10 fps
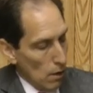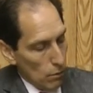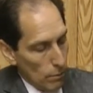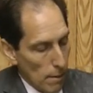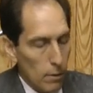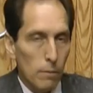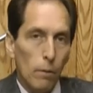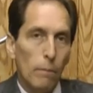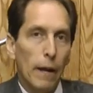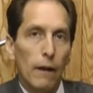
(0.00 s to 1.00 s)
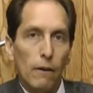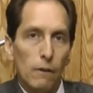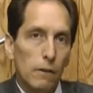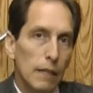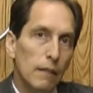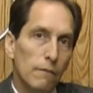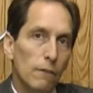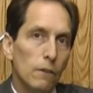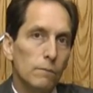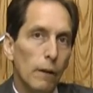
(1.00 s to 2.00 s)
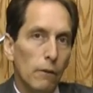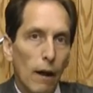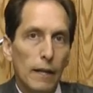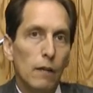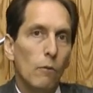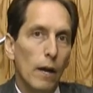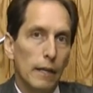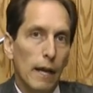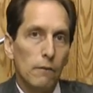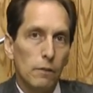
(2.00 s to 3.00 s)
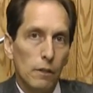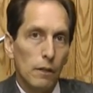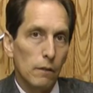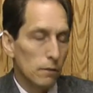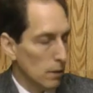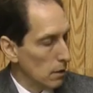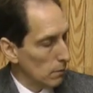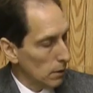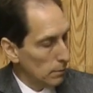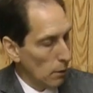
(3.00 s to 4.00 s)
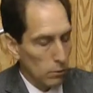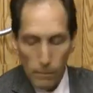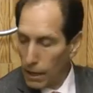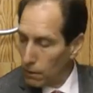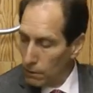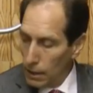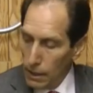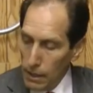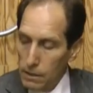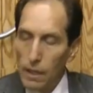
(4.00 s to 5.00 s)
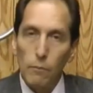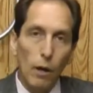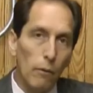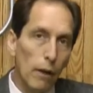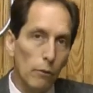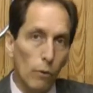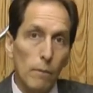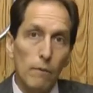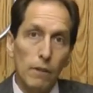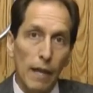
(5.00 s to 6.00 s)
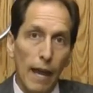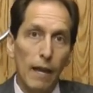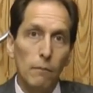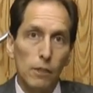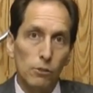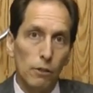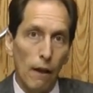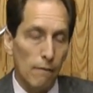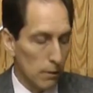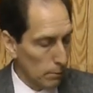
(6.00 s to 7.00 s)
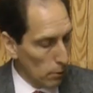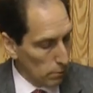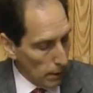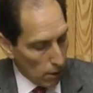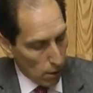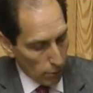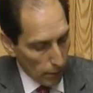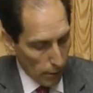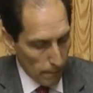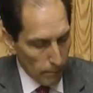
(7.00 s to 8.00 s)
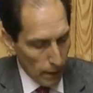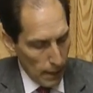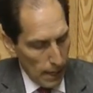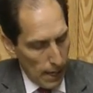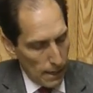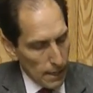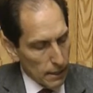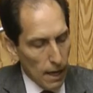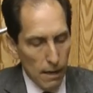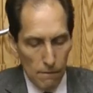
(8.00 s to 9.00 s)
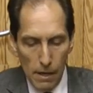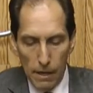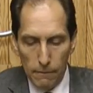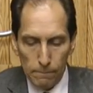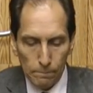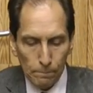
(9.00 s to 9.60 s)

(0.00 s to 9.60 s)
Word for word: Remember to prepare underneath it first by grinding away down to the exposed metal. Same way around the rim of the can, make sure you have exposed metal all the way around. And that's kind of it.